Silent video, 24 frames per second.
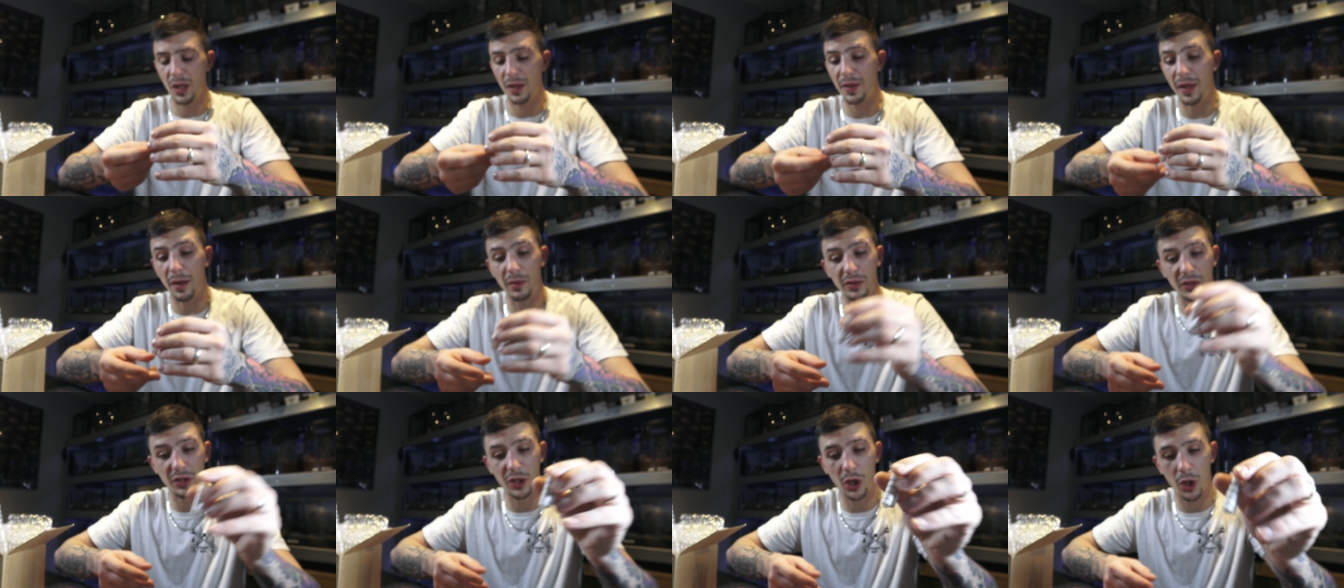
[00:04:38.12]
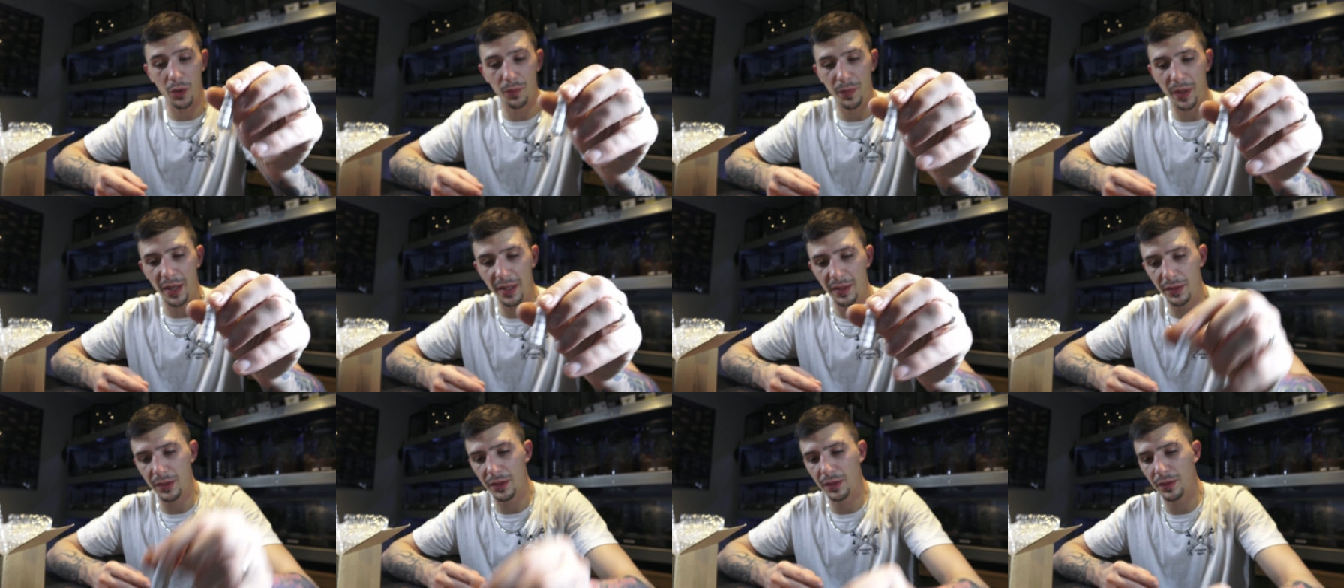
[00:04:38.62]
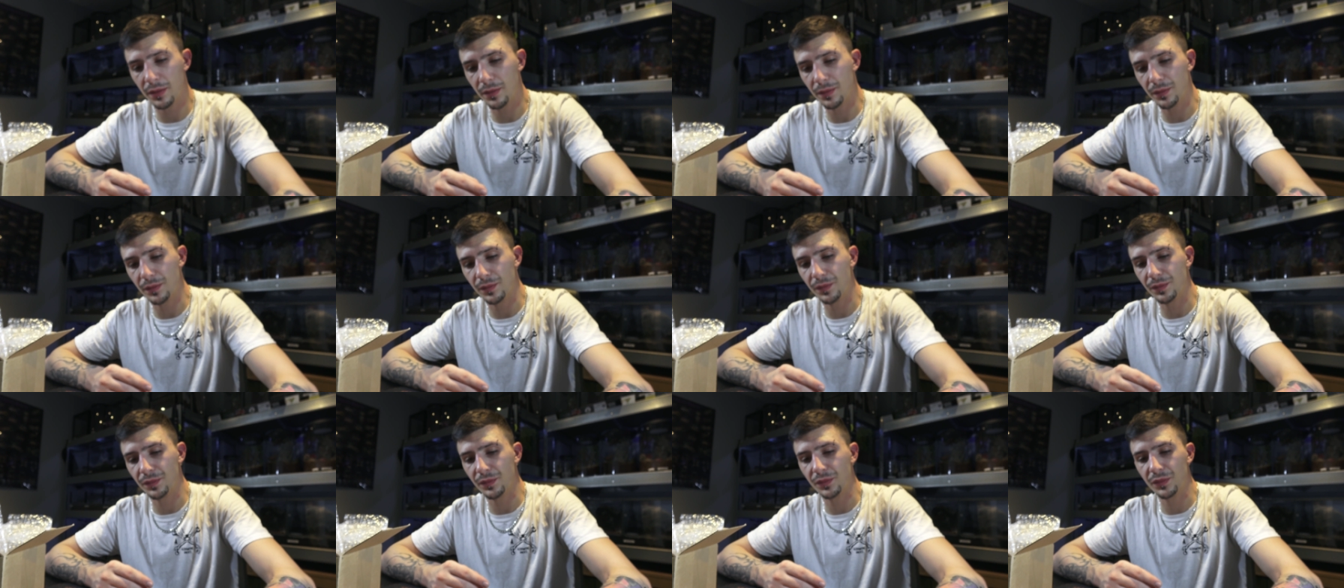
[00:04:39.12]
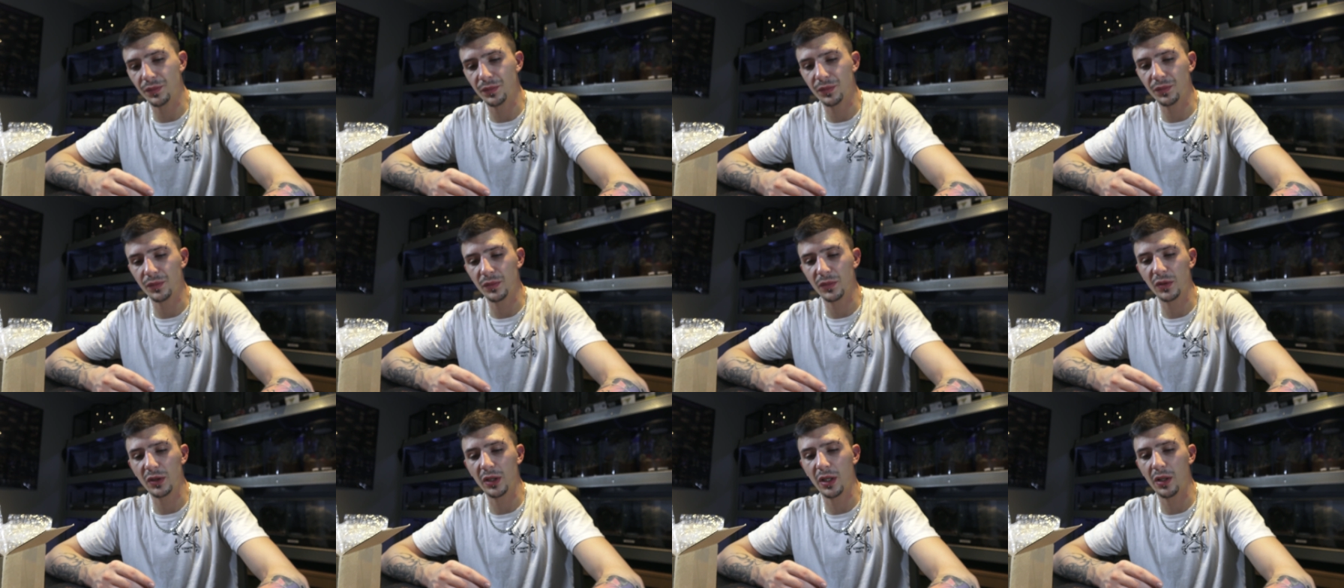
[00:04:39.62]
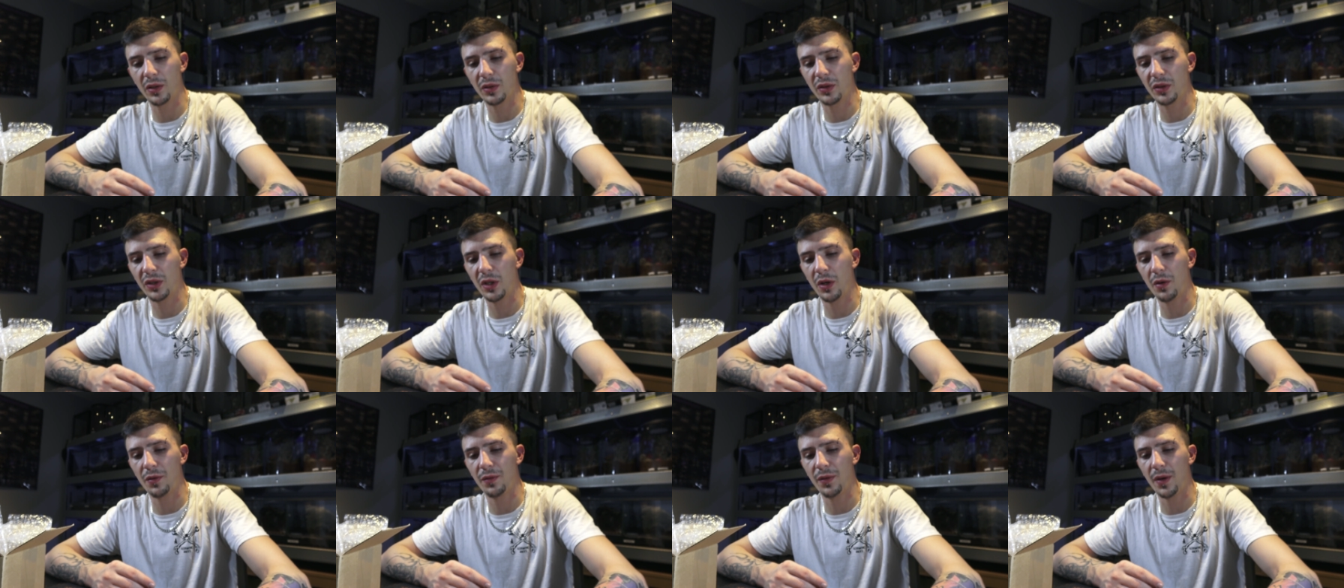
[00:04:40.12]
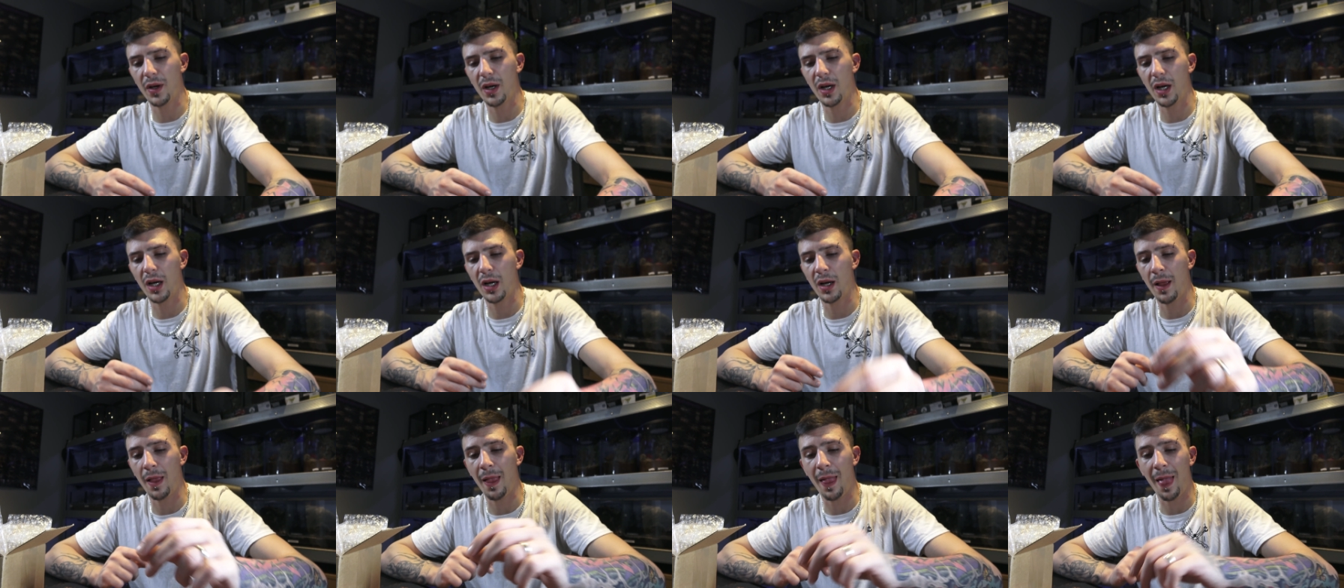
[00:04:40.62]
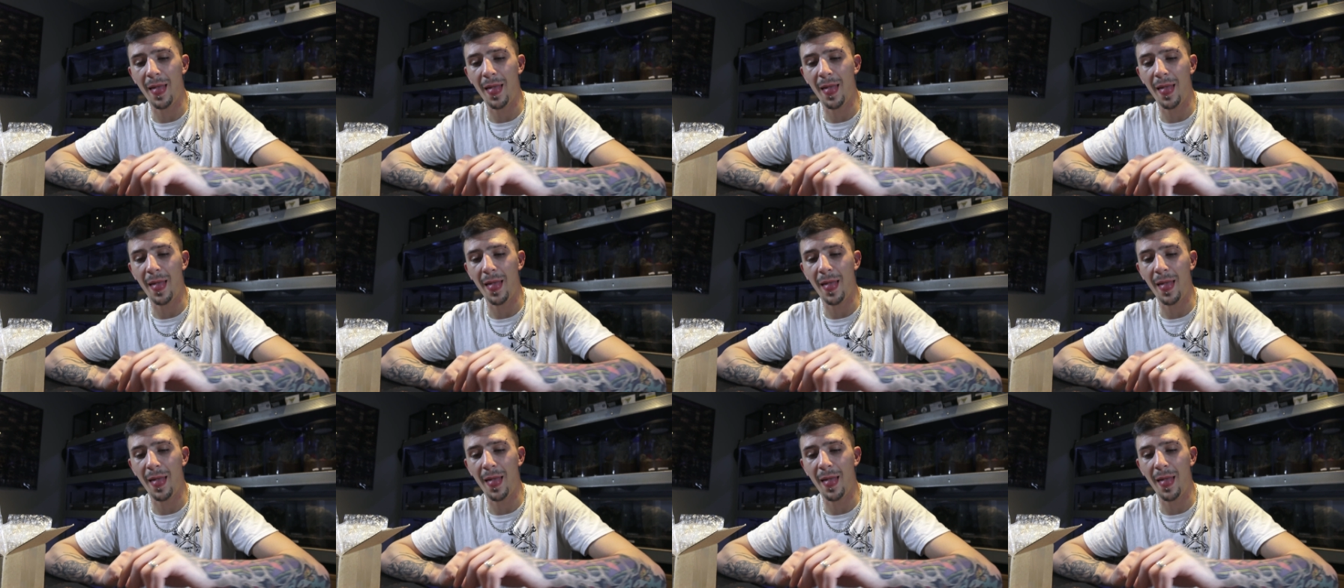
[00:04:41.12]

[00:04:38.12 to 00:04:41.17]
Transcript: That was nine pounds. So, so far,